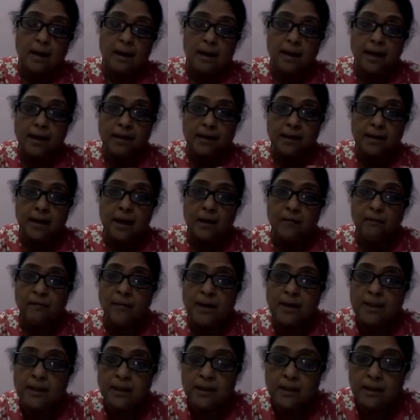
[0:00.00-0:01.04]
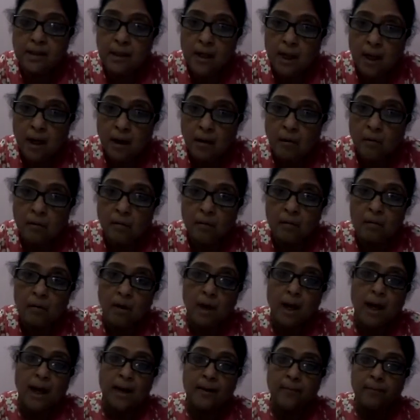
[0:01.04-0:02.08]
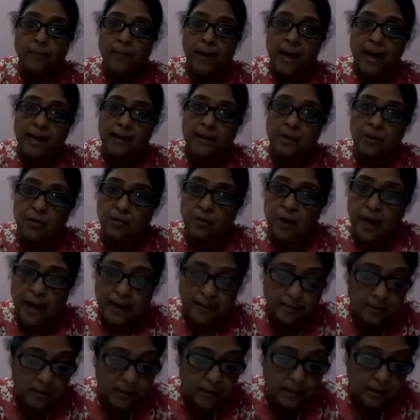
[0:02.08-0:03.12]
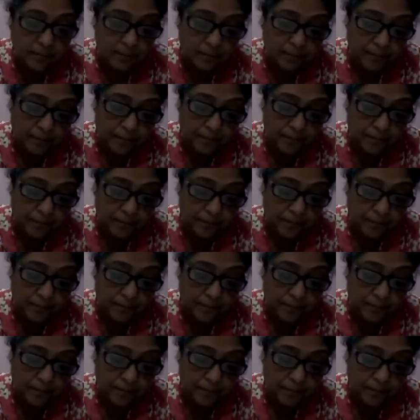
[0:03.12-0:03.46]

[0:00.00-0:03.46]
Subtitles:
its surface is yellow and black stripes,